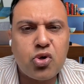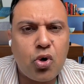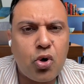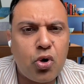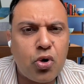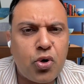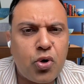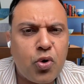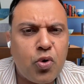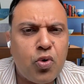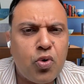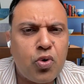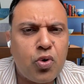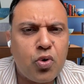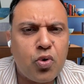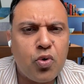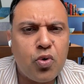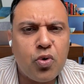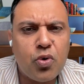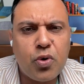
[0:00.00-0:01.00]
so
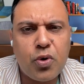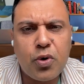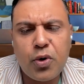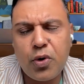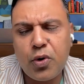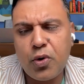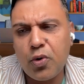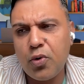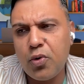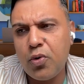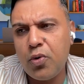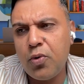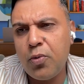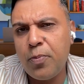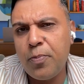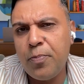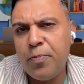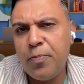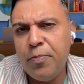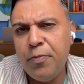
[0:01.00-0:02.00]

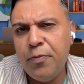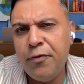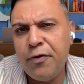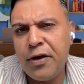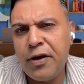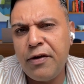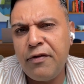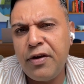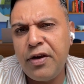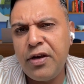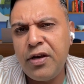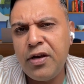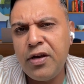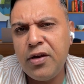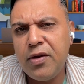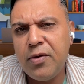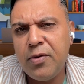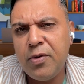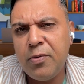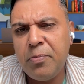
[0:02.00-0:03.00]
to very
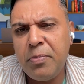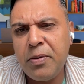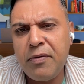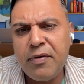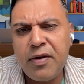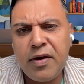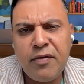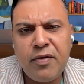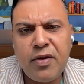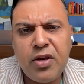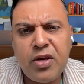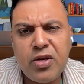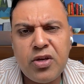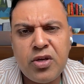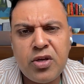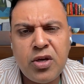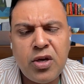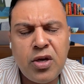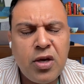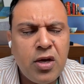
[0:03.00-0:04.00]
be very
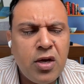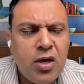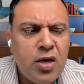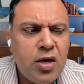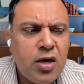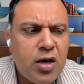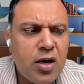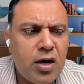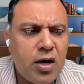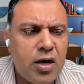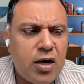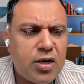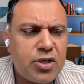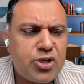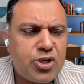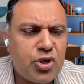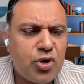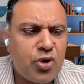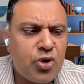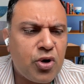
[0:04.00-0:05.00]

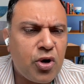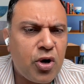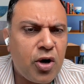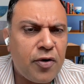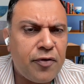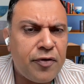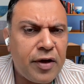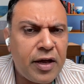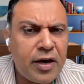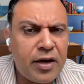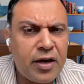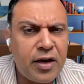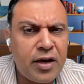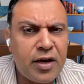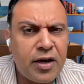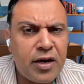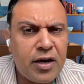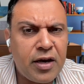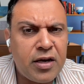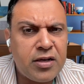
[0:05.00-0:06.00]
sure of, and
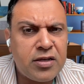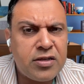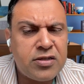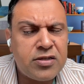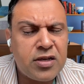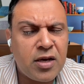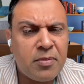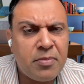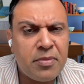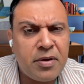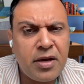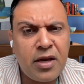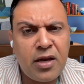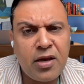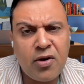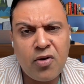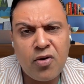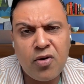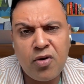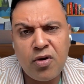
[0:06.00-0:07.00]
in
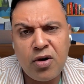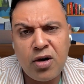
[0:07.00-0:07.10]
summary,